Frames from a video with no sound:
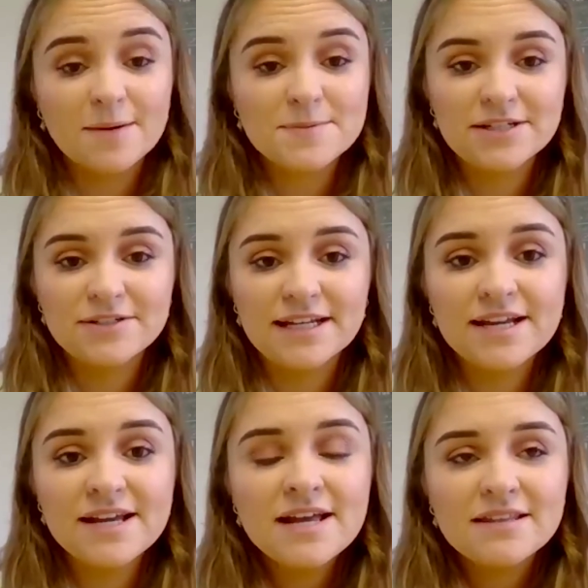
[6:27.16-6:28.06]

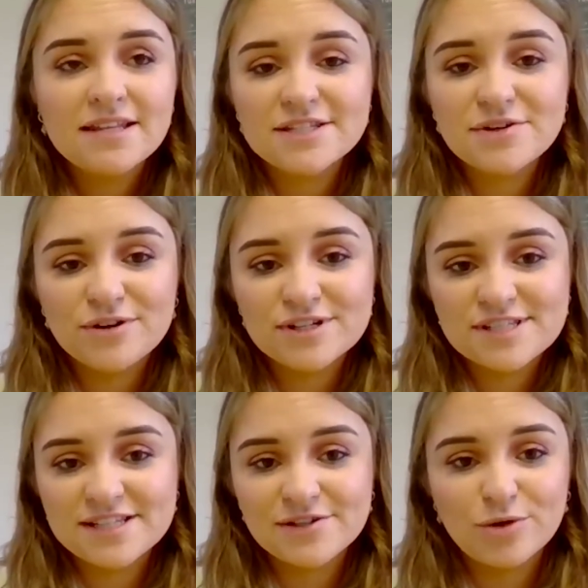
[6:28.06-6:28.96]
absolutely. This course
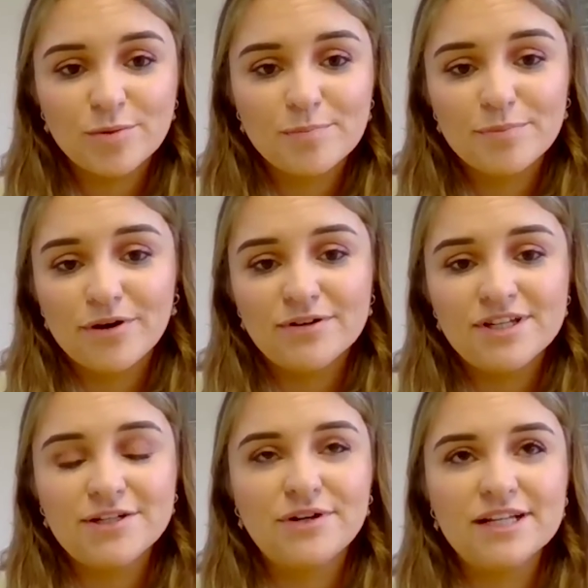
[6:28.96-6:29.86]
is so broad.
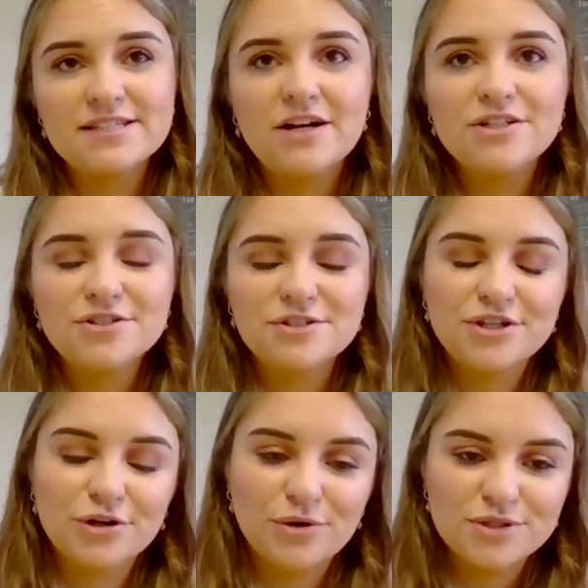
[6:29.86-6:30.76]
You know, it's not just
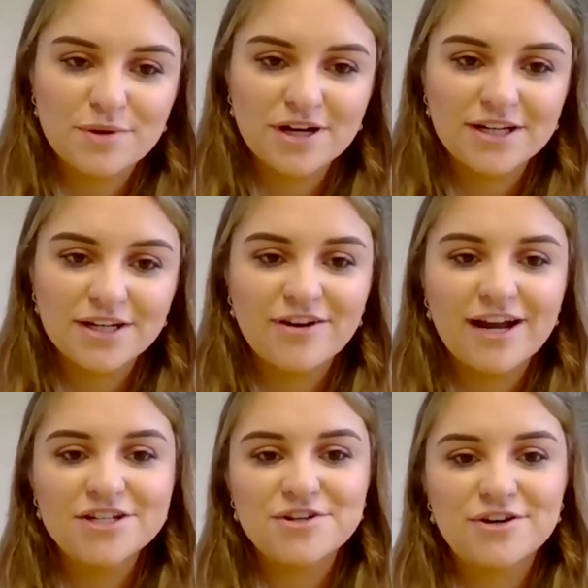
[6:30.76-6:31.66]
you're going to work in a
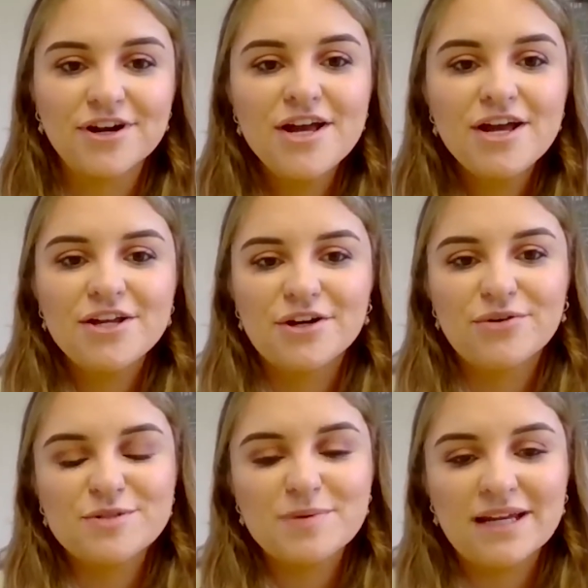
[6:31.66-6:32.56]
creche or you're
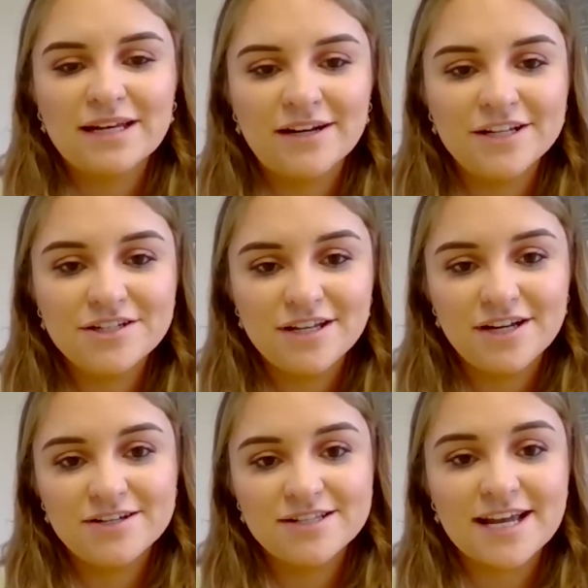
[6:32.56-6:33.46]
going to be an early
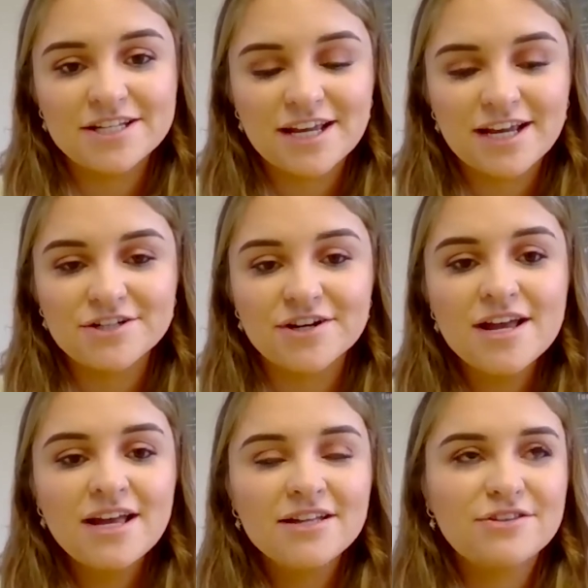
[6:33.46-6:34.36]
years educator.
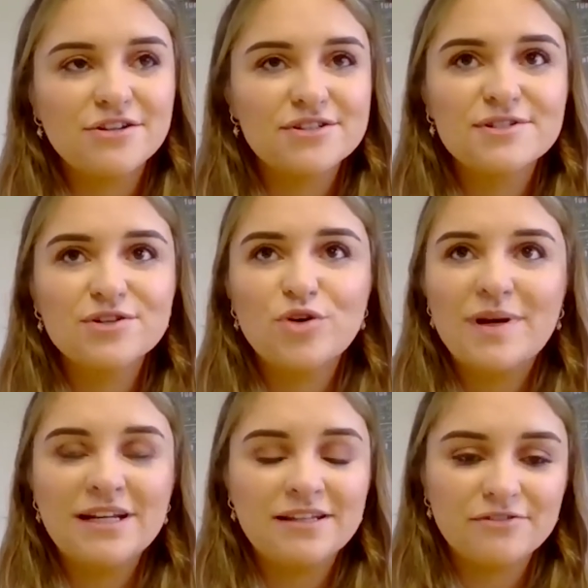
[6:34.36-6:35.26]
There's so
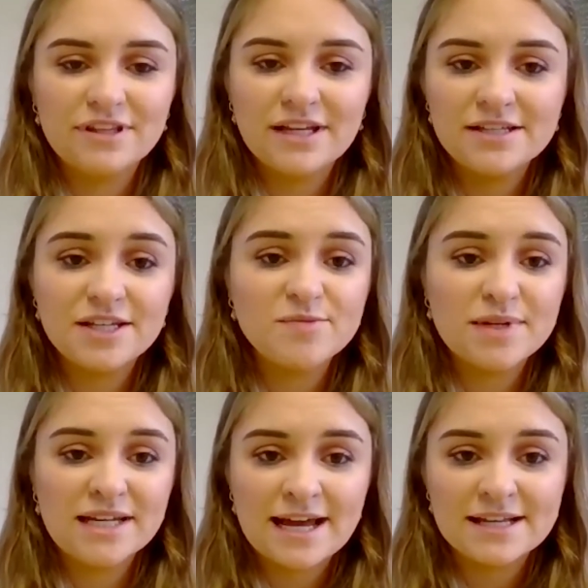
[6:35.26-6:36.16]
many different things. You can
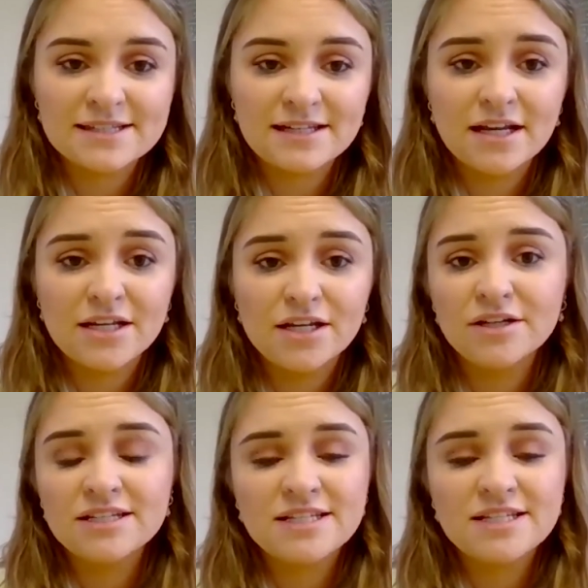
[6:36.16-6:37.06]
be an SNA, you
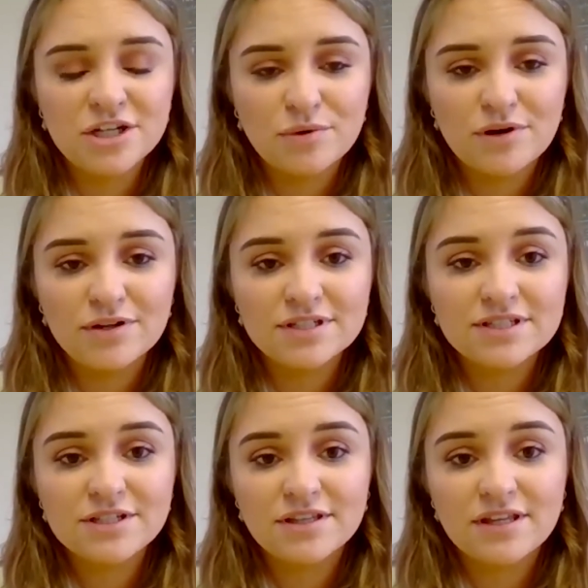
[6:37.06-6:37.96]
can continue on
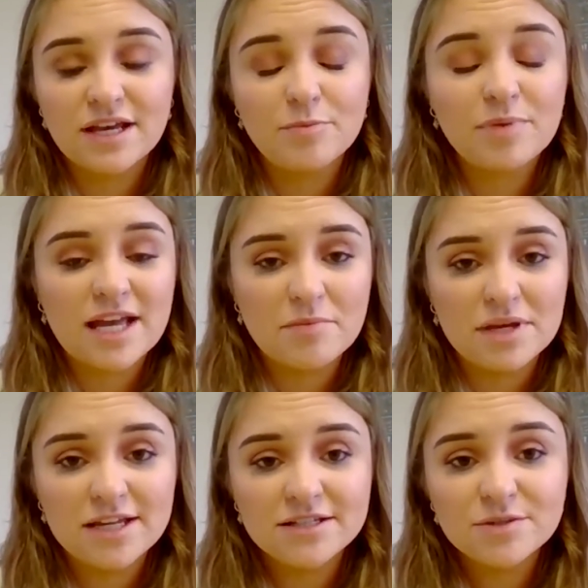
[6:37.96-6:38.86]
to the
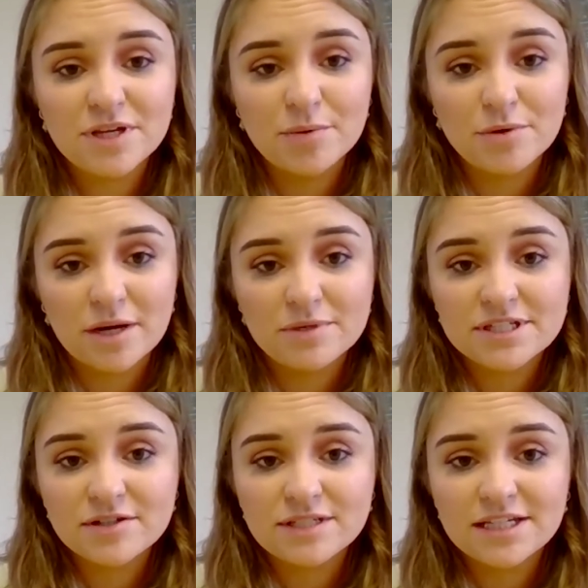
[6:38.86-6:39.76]
PME to be a primary
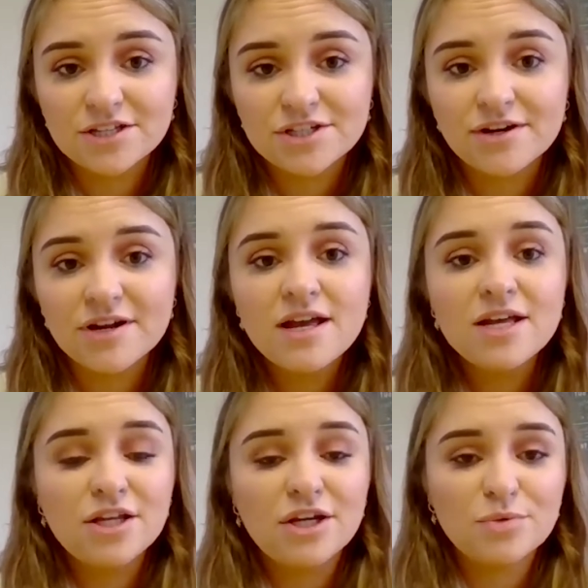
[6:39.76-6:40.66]
school teacher.
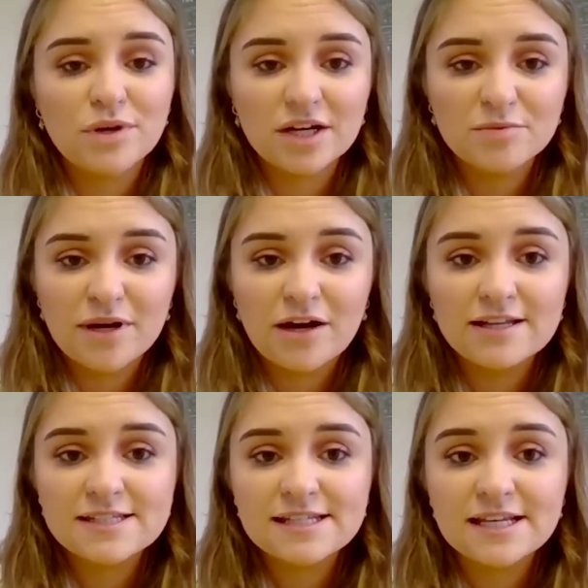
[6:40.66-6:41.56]
You can work in
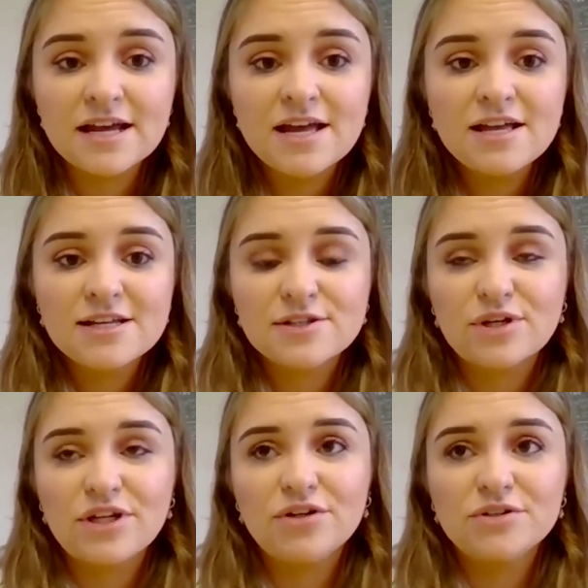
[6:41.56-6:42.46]
policy. So
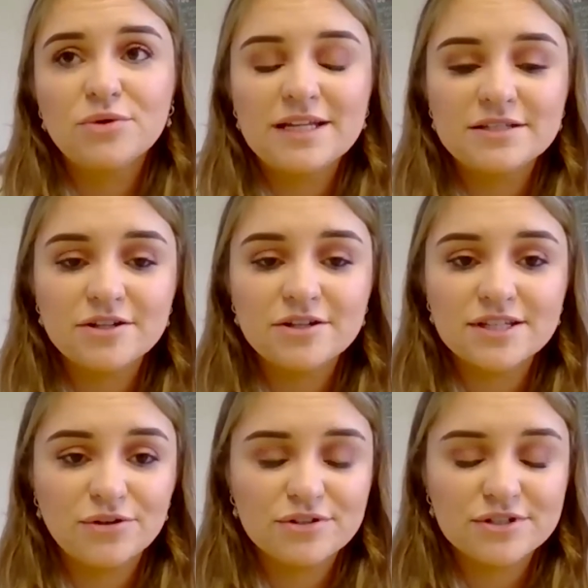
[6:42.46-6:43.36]
you could go in,
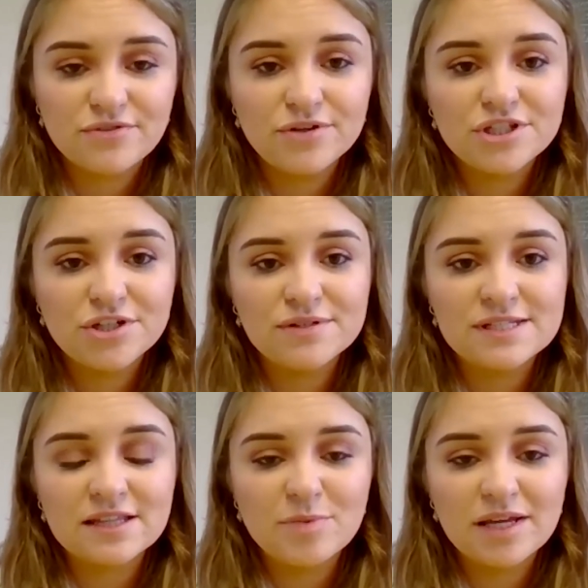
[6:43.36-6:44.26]
I know there's a few
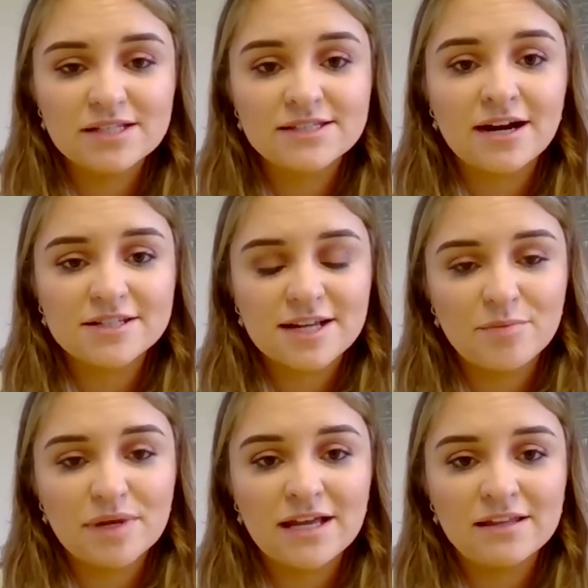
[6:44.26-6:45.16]
students in the Big Start
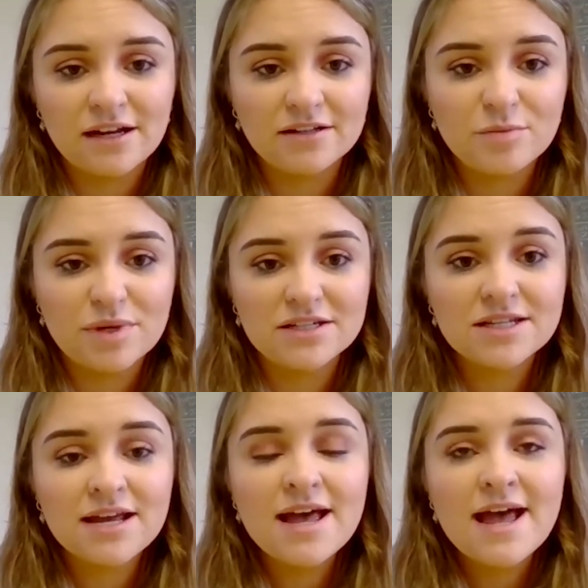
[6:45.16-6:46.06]
campaign there at the minute.